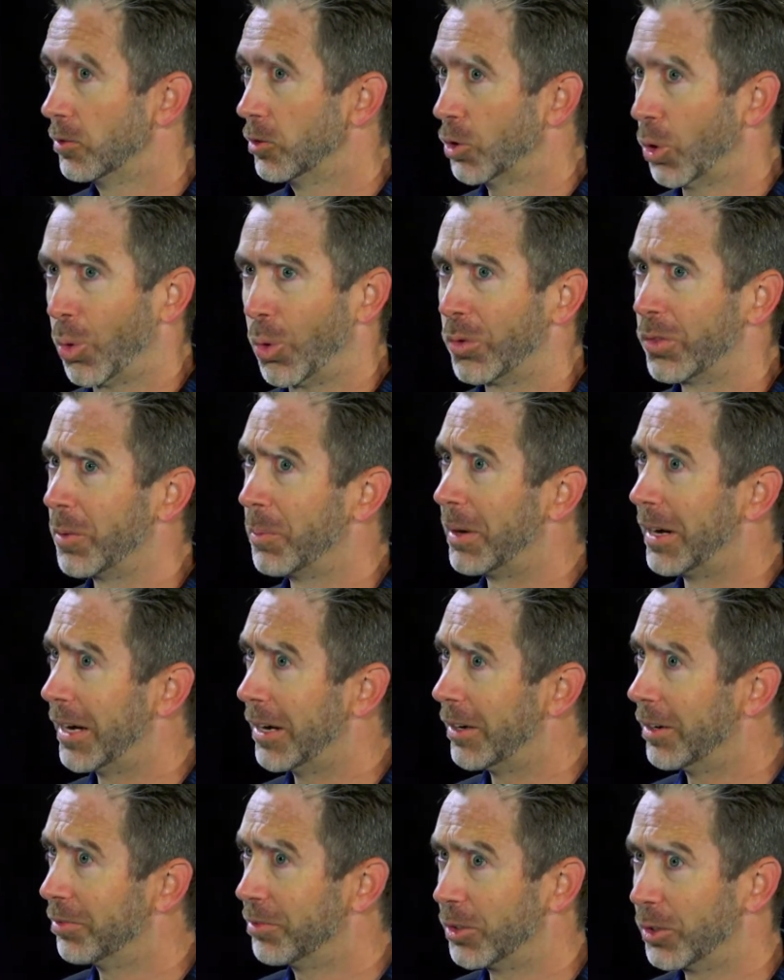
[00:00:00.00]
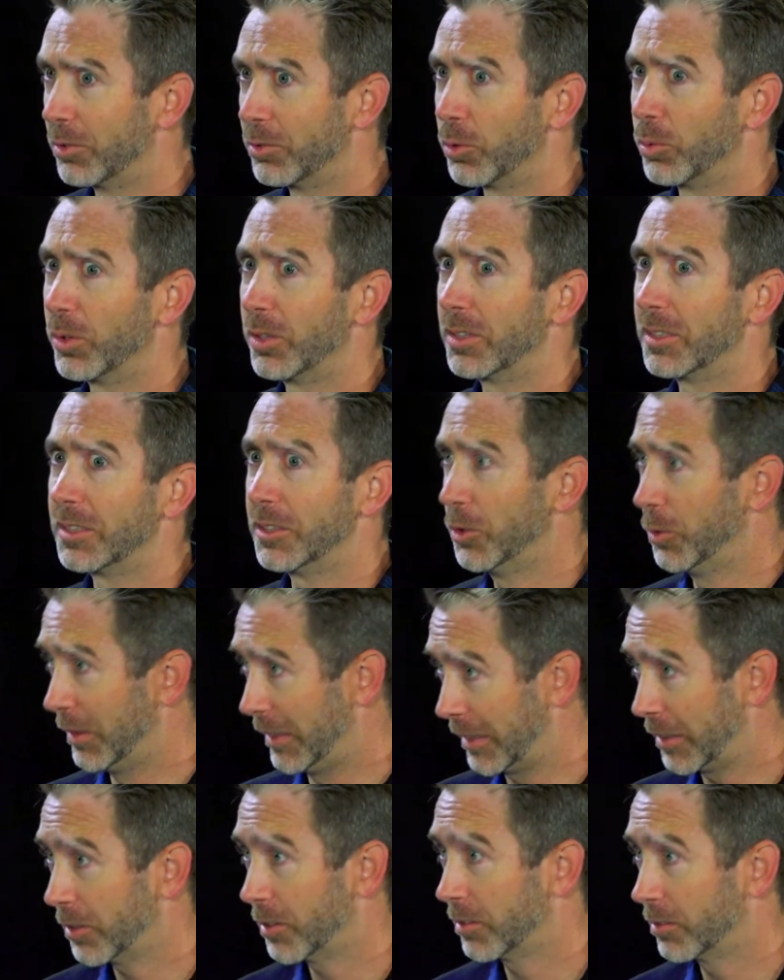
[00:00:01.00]
toward the bear if you're of a really
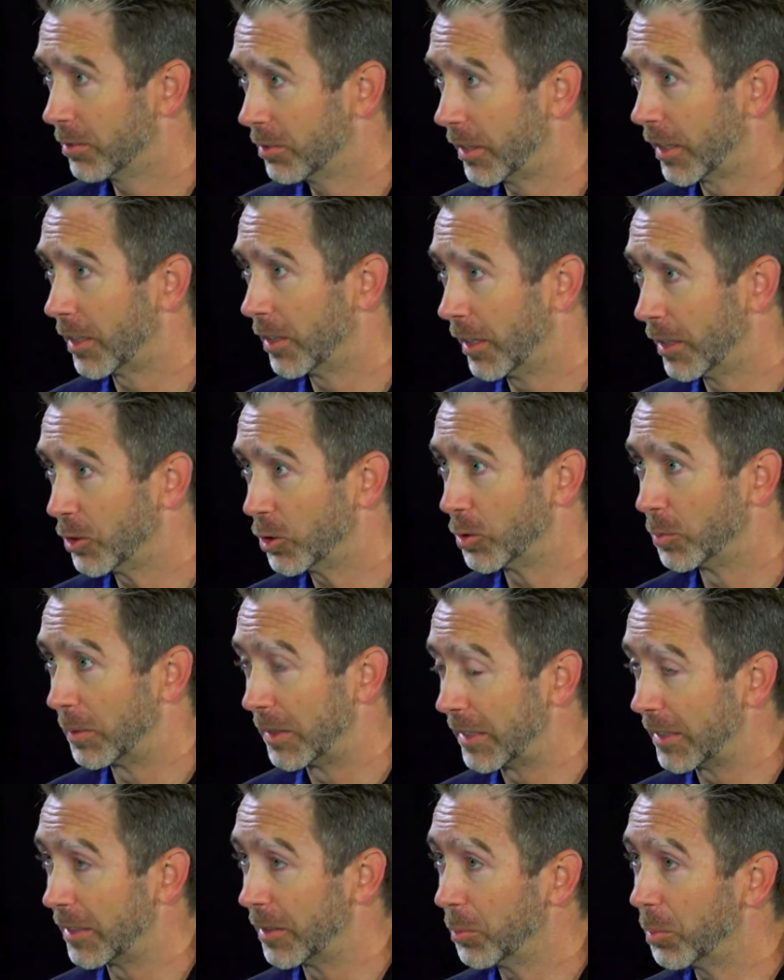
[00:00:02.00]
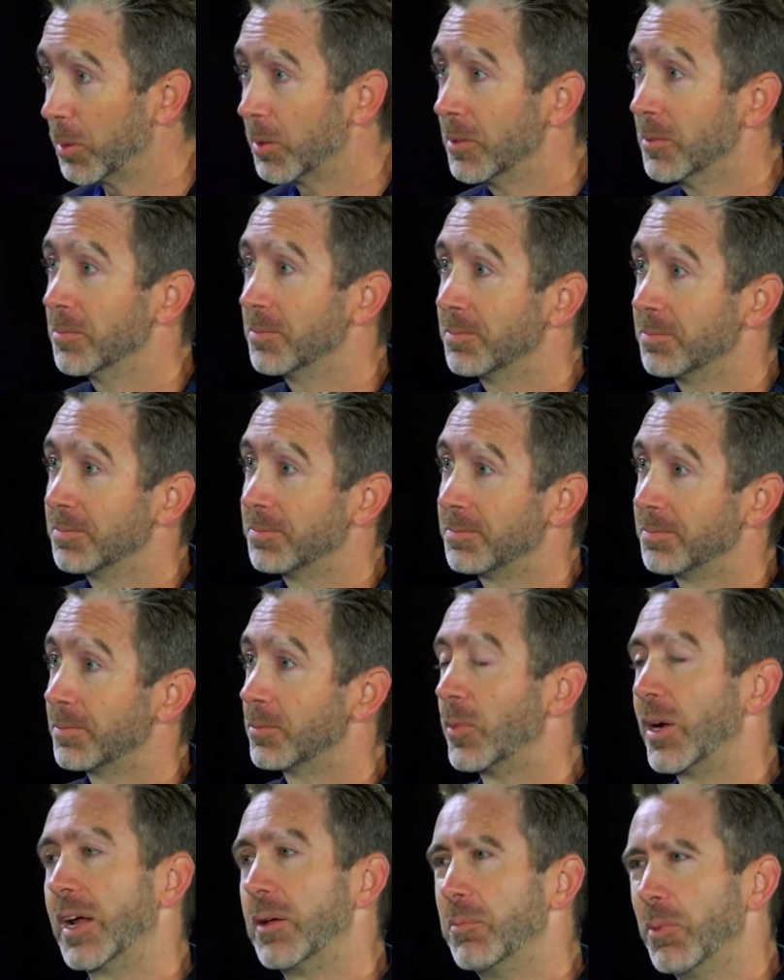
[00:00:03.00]
unique psychological makeup,
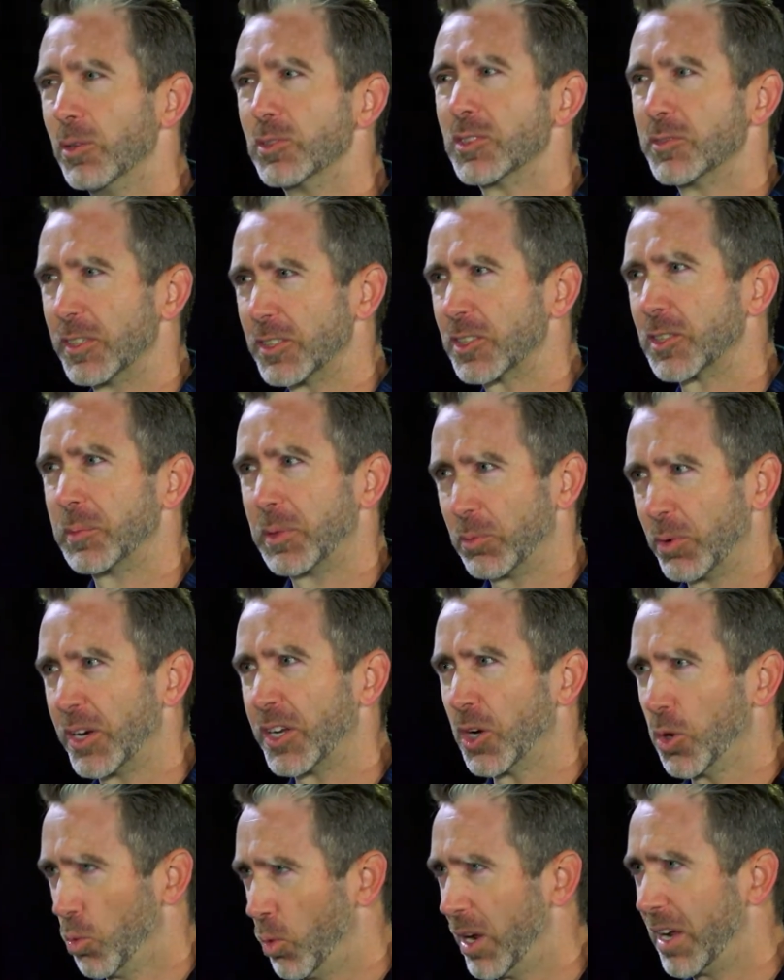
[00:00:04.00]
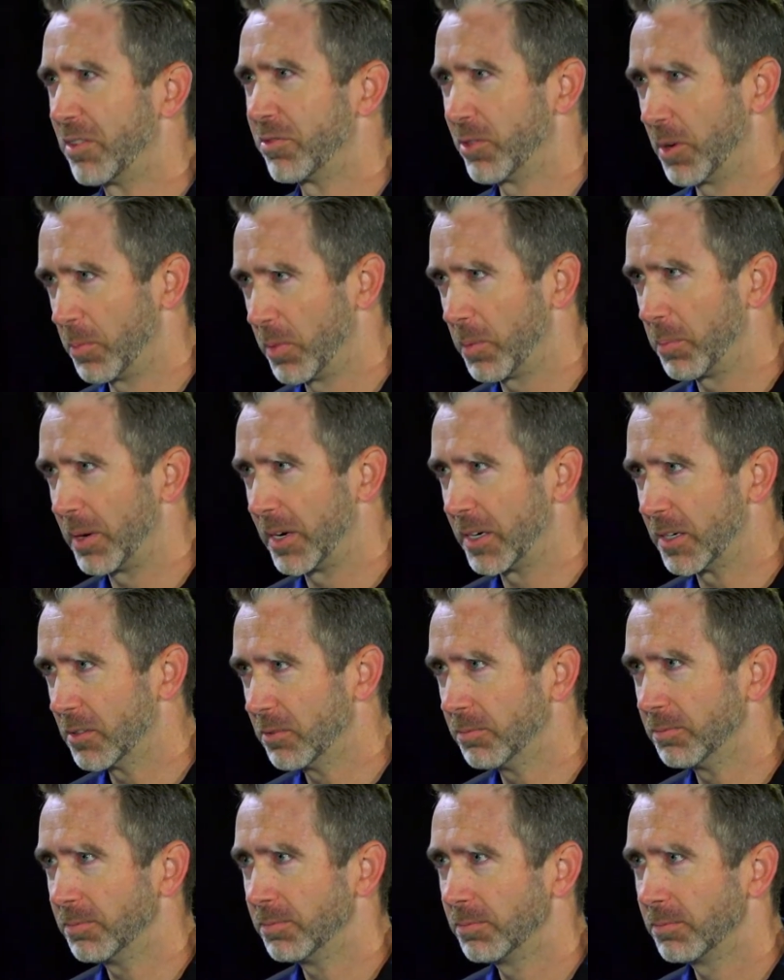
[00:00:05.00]
right? Most of us are going to be running away from the bear.